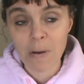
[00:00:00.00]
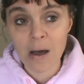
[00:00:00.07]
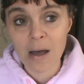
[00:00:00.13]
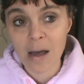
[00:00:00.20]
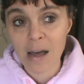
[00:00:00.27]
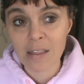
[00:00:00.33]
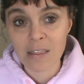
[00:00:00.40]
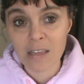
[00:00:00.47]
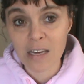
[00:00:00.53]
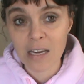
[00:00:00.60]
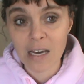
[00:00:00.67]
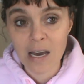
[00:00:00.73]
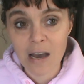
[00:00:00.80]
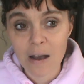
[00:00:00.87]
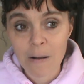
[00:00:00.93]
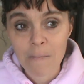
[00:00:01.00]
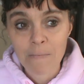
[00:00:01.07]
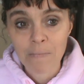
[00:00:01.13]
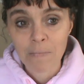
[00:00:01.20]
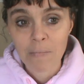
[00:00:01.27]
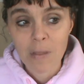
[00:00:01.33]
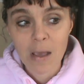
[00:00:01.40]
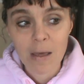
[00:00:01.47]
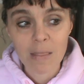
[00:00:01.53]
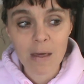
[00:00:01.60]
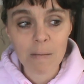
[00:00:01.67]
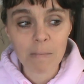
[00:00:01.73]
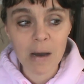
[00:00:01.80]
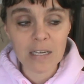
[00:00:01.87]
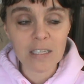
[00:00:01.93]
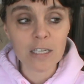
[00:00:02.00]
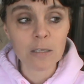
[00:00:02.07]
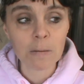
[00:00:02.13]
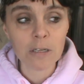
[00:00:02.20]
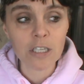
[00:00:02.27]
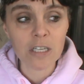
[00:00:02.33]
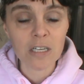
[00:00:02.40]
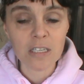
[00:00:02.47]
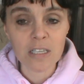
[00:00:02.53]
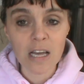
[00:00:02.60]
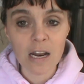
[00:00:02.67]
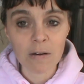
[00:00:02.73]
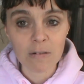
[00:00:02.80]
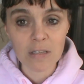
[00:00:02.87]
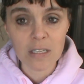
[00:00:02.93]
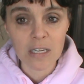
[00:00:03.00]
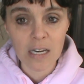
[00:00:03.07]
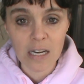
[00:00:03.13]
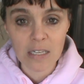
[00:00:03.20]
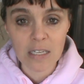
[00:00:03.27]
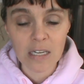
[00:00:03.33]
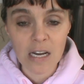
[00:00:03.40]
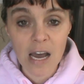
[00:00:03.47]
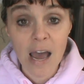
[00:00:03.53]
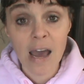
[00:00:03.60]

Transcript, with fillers: but I think that my suspicion is that it was the candida